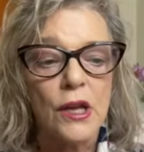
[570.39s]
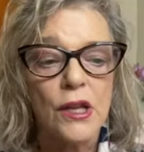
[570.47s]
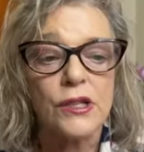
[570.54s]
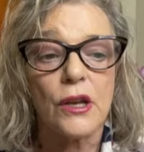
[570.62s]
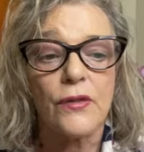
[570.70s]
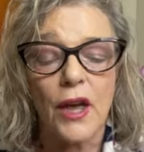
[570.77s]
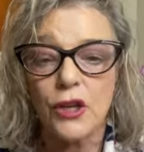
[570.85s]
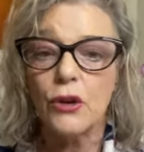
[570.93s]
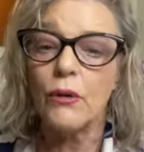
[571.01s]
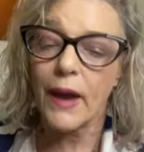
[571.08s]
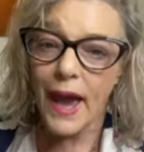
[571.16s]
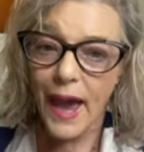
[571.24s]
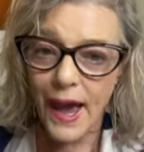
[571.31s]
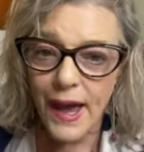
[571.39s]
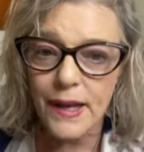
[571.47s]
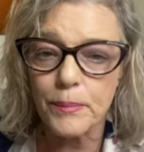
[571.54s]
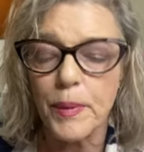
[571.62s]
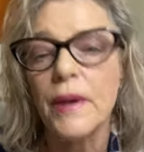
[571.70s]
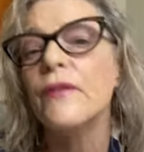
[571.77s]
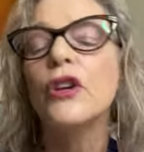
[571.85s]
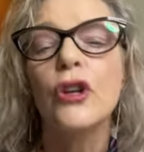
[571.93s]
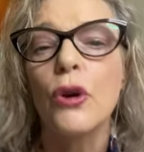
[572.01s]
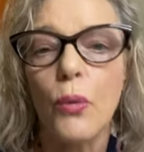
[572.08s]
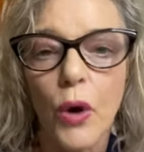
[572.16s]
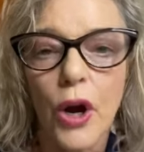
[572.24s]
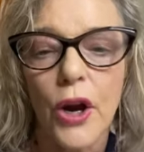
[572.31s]
so that you can pivot your
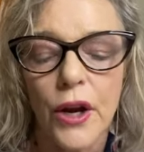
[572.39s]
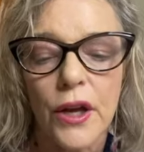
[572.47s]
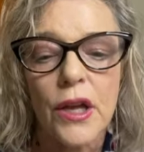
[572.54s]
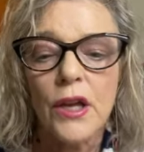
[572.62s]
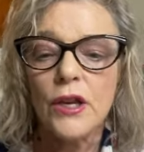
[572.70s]
work.